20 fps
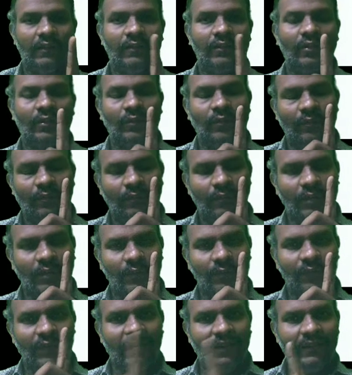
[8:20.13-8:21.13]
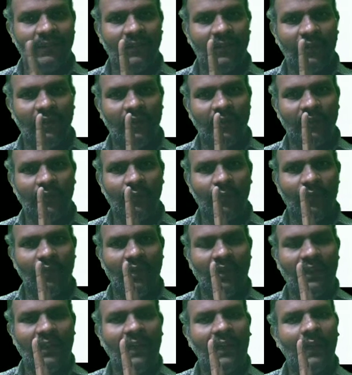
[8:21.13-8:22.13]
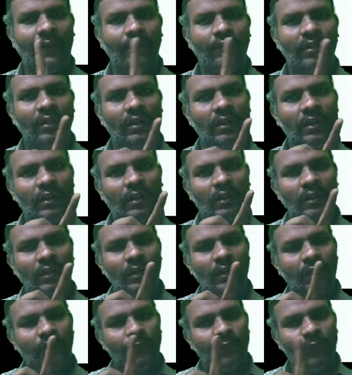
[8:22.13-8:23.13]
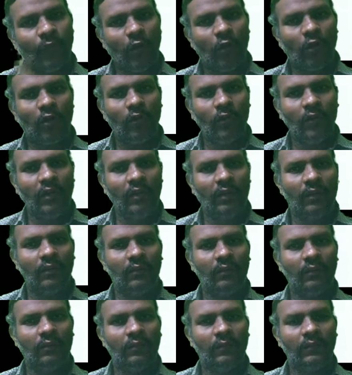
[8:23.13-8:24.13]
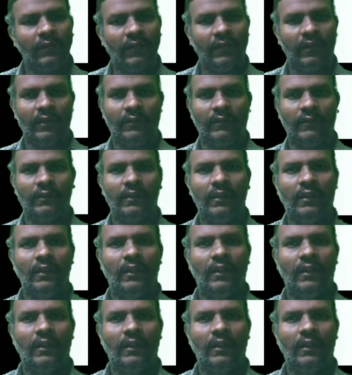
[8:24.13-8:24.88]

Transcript: So a when sentence will have a following sentence.